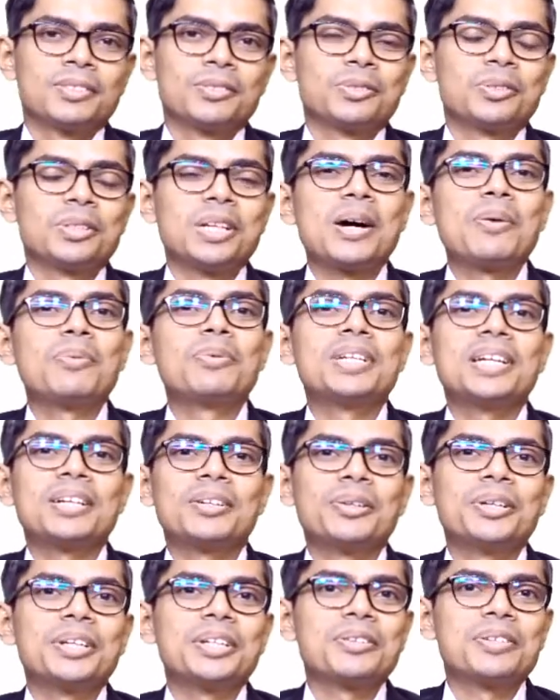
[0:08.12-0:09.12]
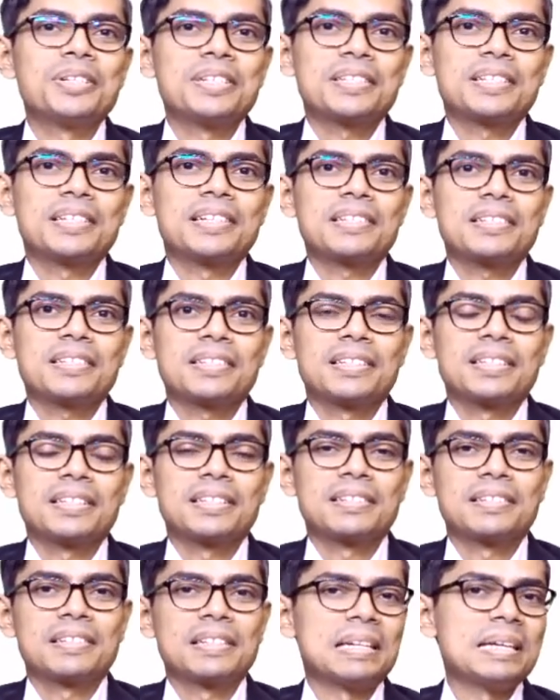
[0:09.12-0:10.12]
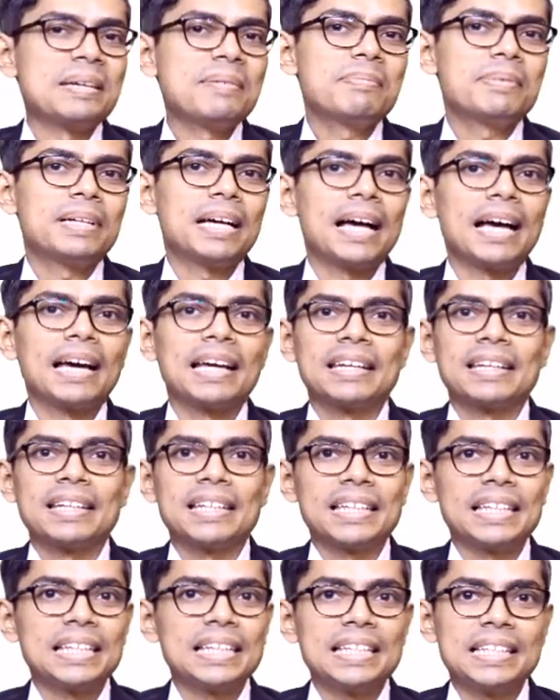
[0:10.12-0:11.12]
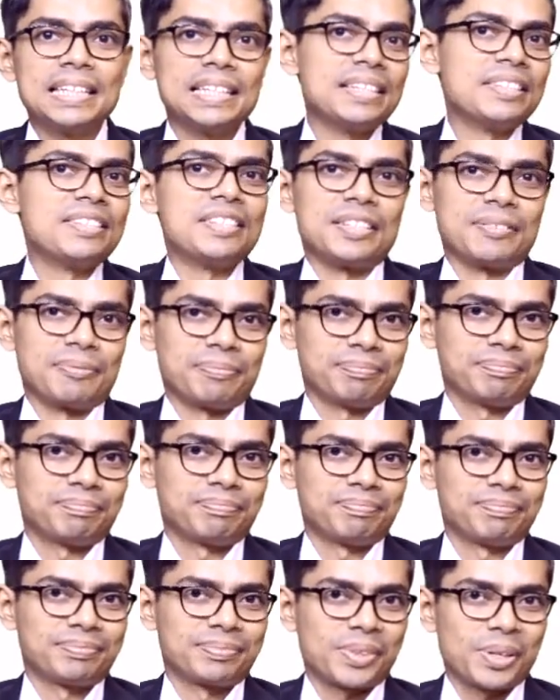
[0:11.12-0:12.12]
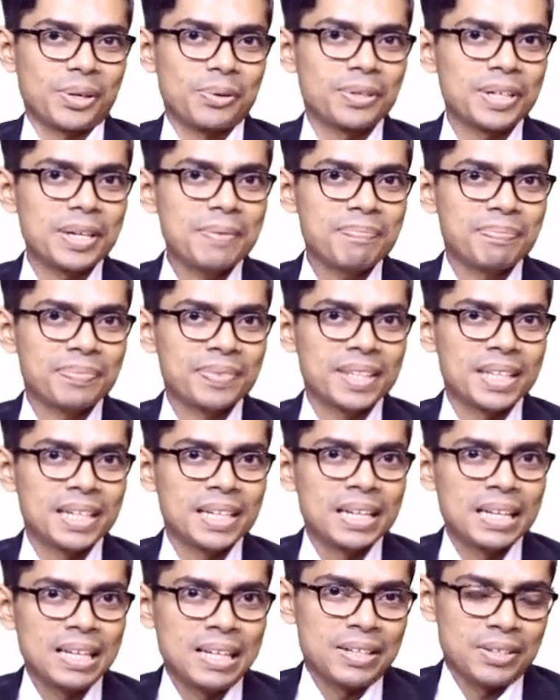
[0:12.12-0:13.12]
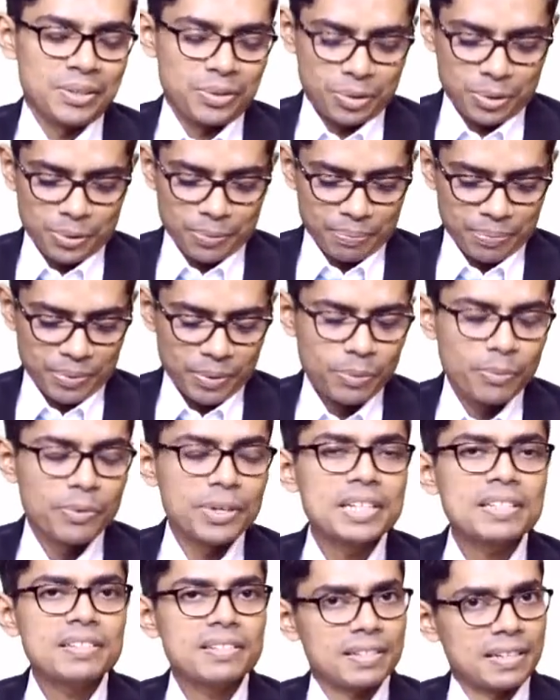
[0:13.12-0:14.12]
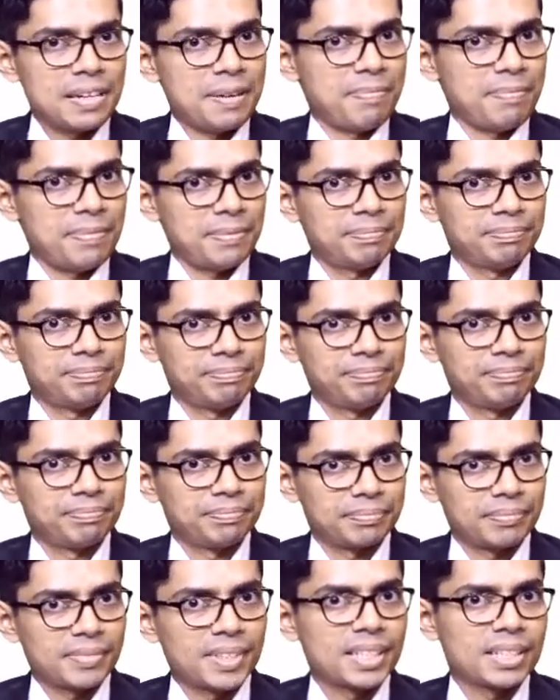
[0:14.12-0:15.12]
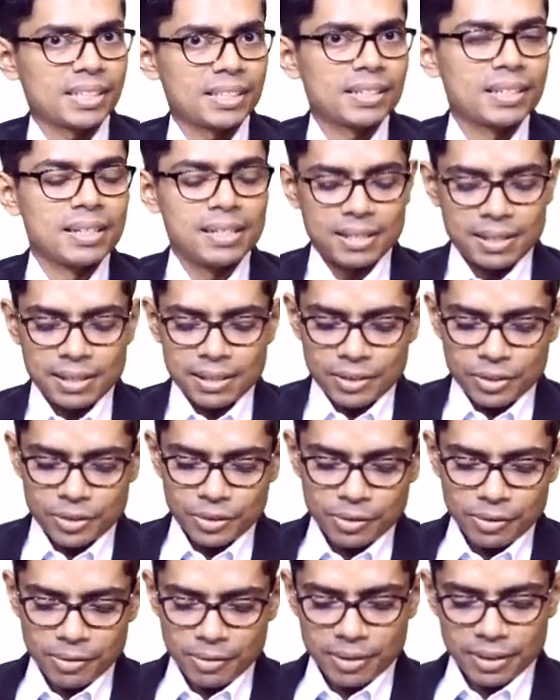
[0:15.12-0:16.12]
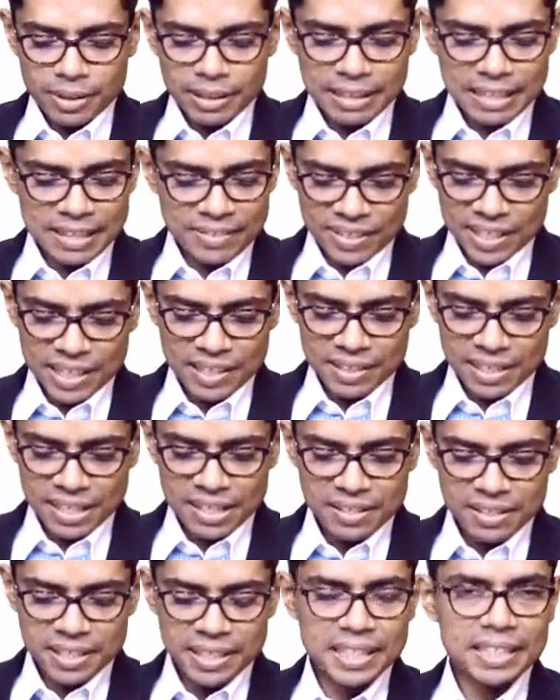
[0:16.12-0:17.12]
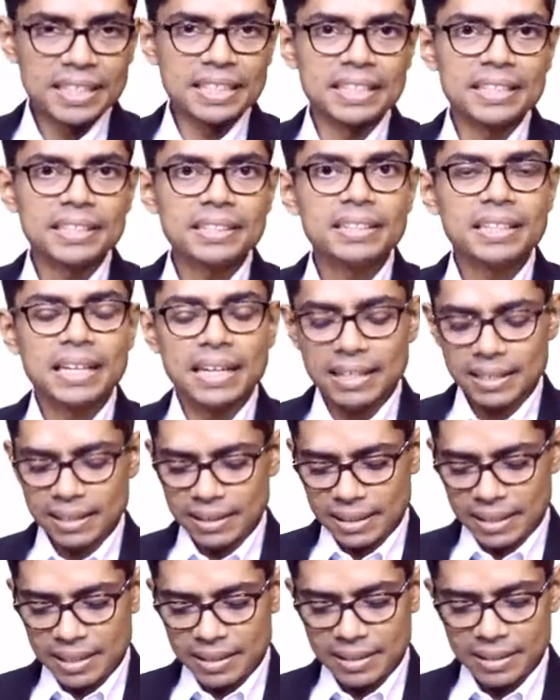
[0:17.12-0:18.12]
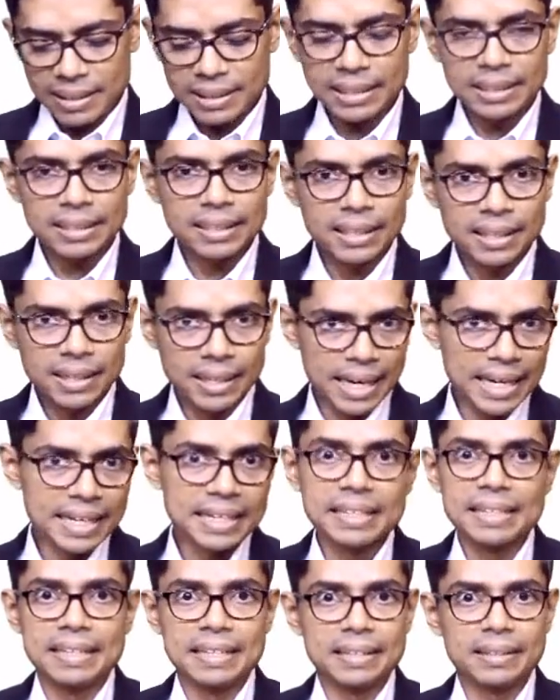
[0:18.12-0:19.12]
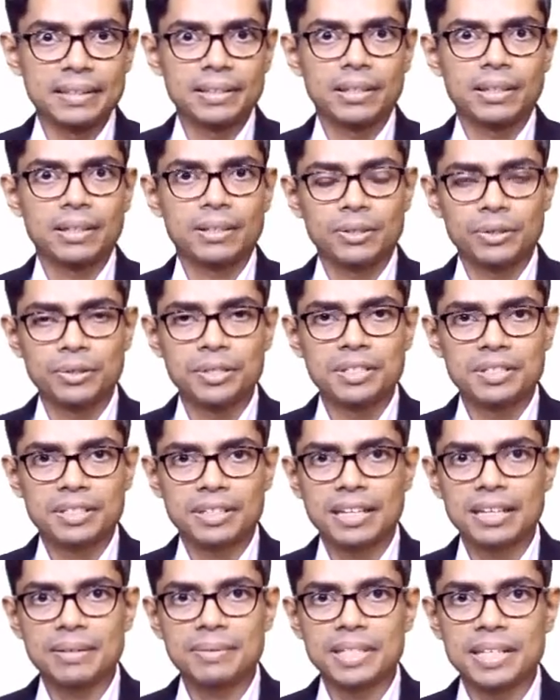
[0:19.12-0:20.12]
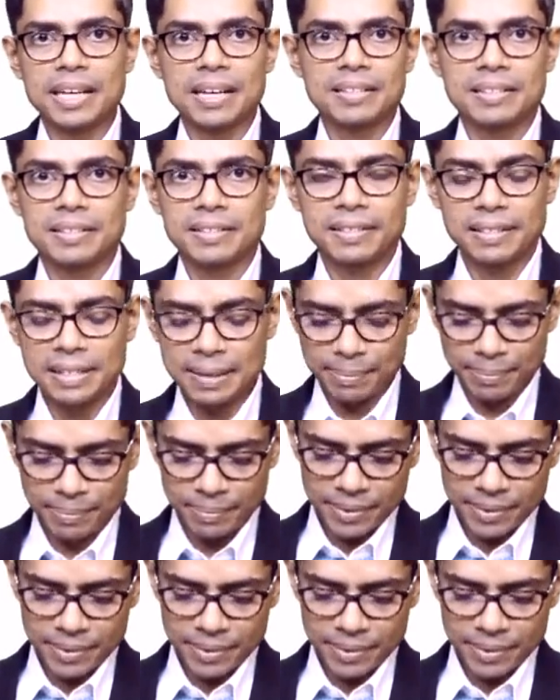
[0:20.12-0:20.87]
So now we are going to discuss sleep and EEG. Okay, so what is sleep? So definition is written here that there are certain criteria to describe it as a sleep.